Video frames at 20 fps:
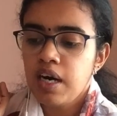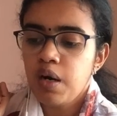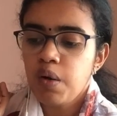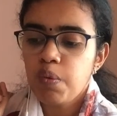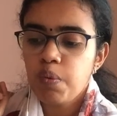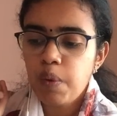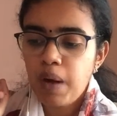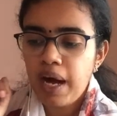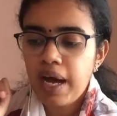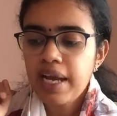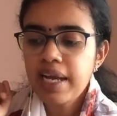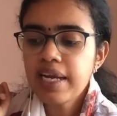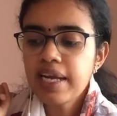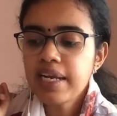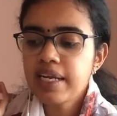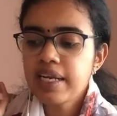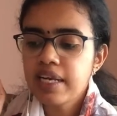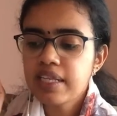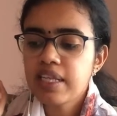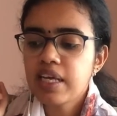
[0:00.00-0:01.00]
Why
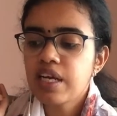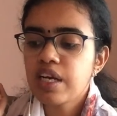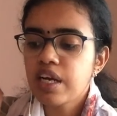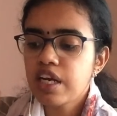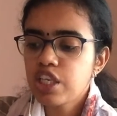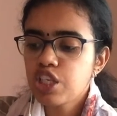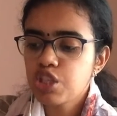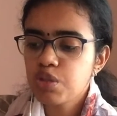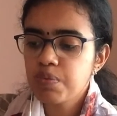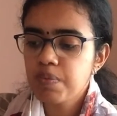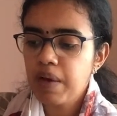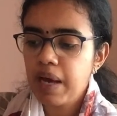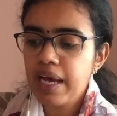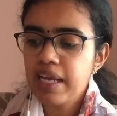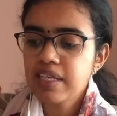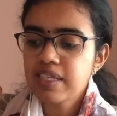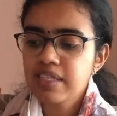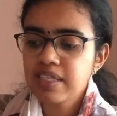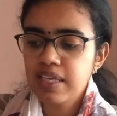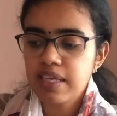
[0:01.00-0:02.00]
did the rich
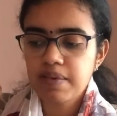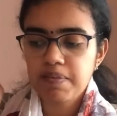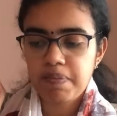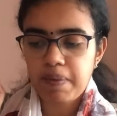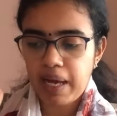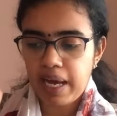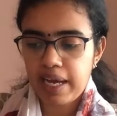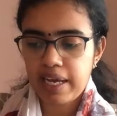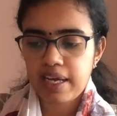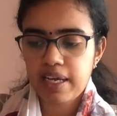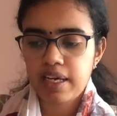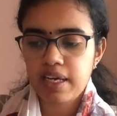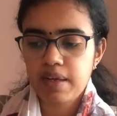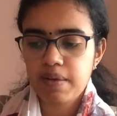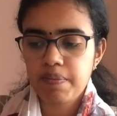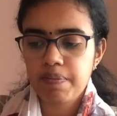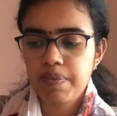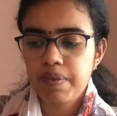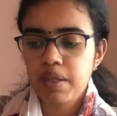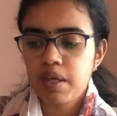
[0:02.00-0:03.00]
man sit back?
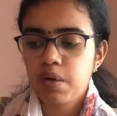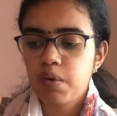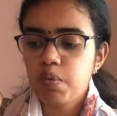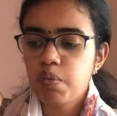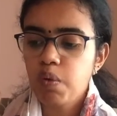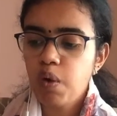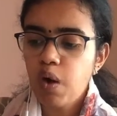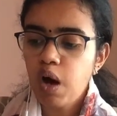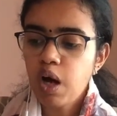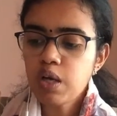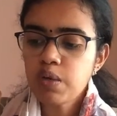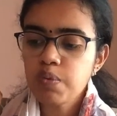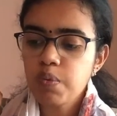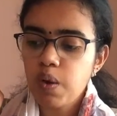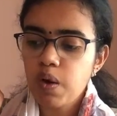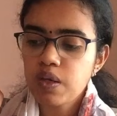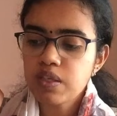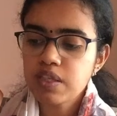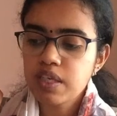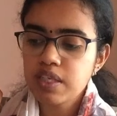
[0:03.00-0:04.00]
What
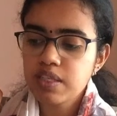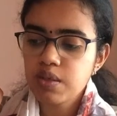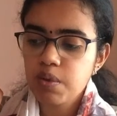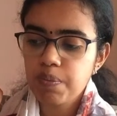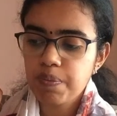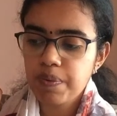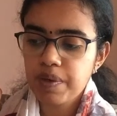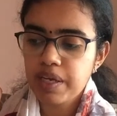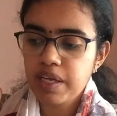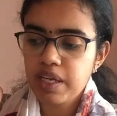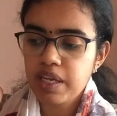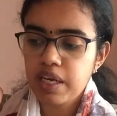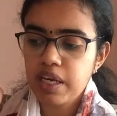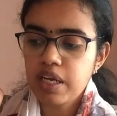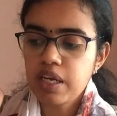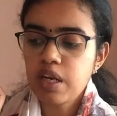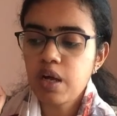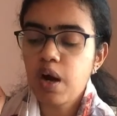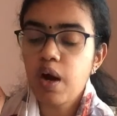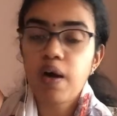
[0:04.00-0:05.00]
was his
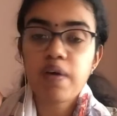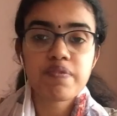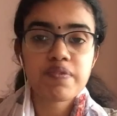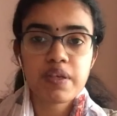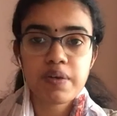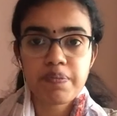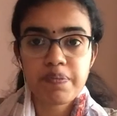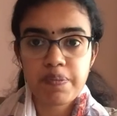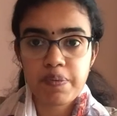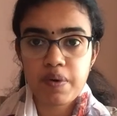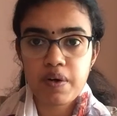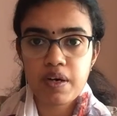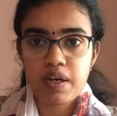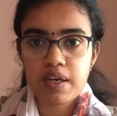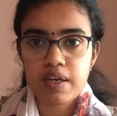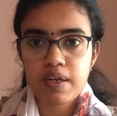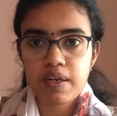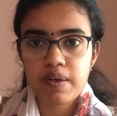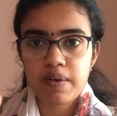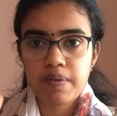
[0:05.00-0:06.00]
opinion of the poor?
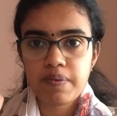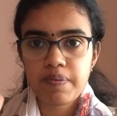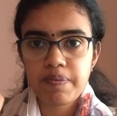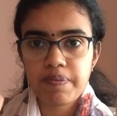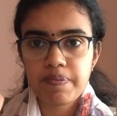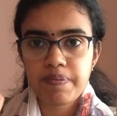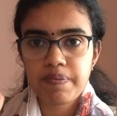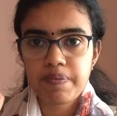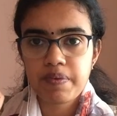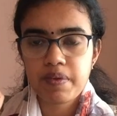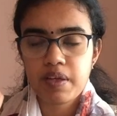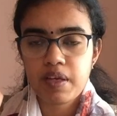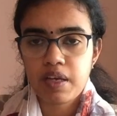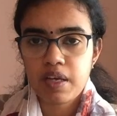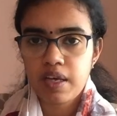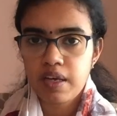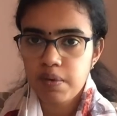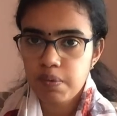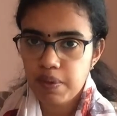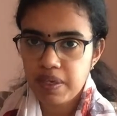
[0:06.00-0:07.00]

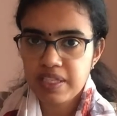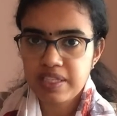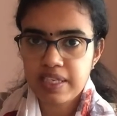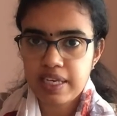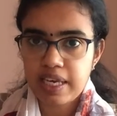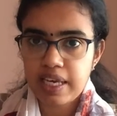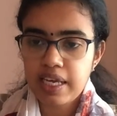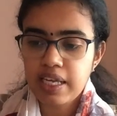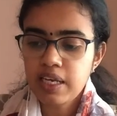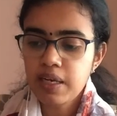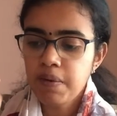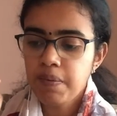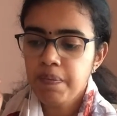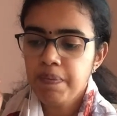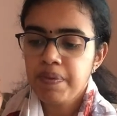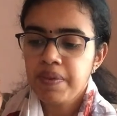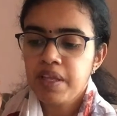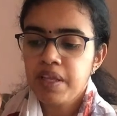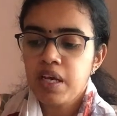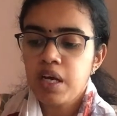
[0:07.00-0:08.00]
Once again,
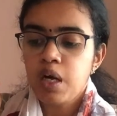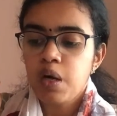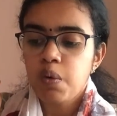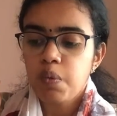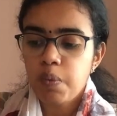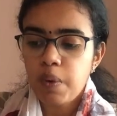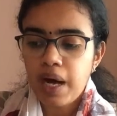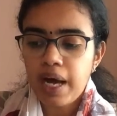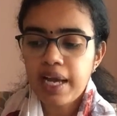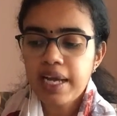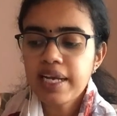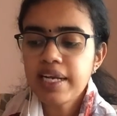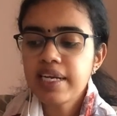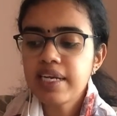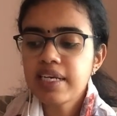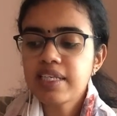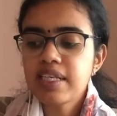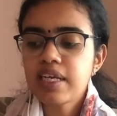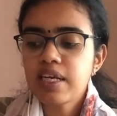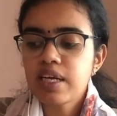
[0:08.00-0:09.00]
why
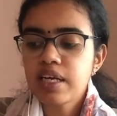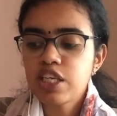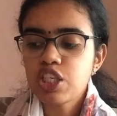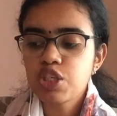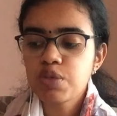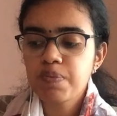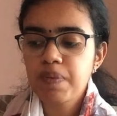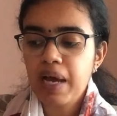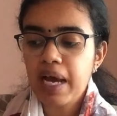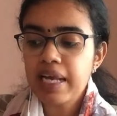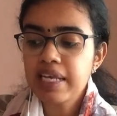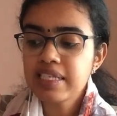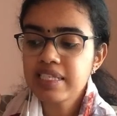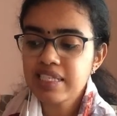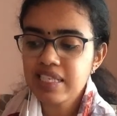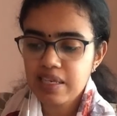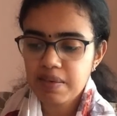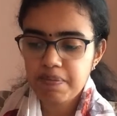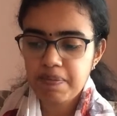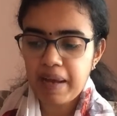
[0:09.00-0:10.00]
did the rich man
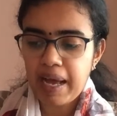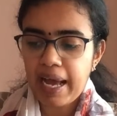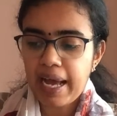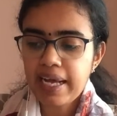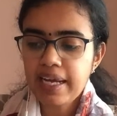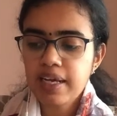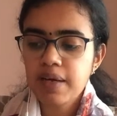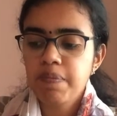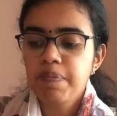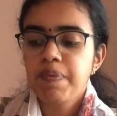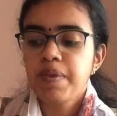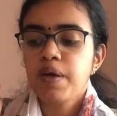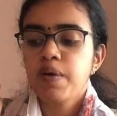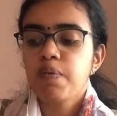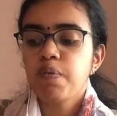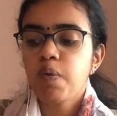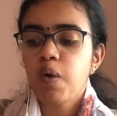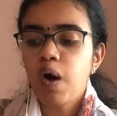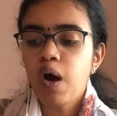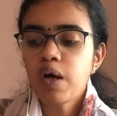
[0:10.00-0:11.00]
sit back?
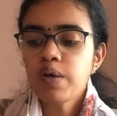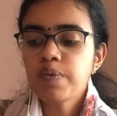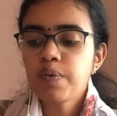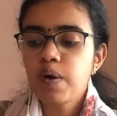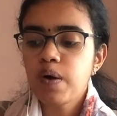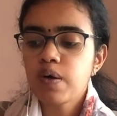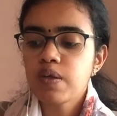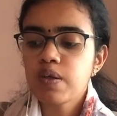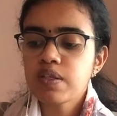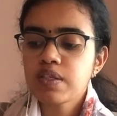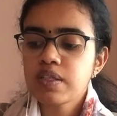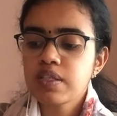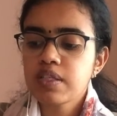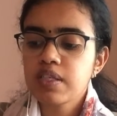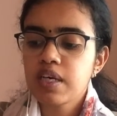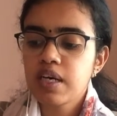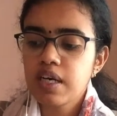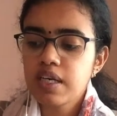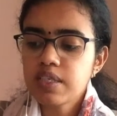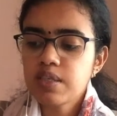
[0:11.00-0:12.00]
What was
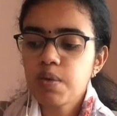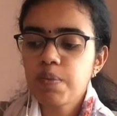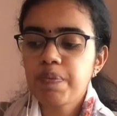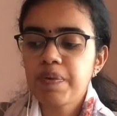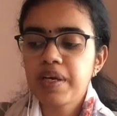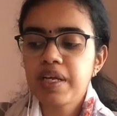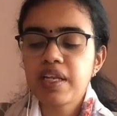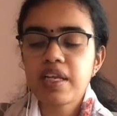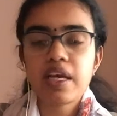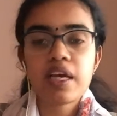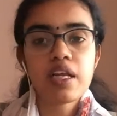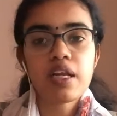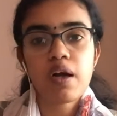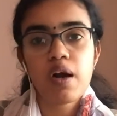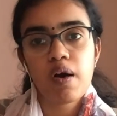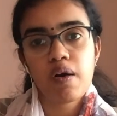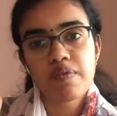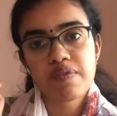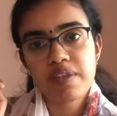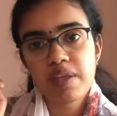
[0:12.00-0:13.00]
his opinion
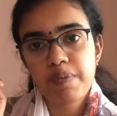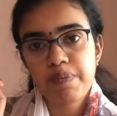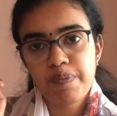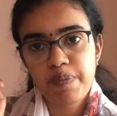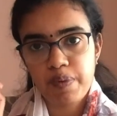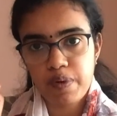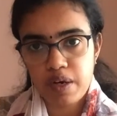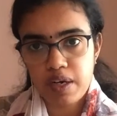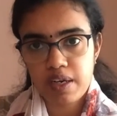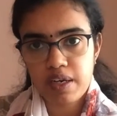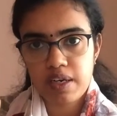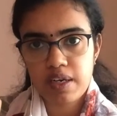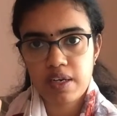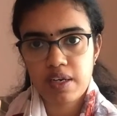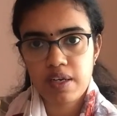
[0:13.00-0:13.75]
of the poor?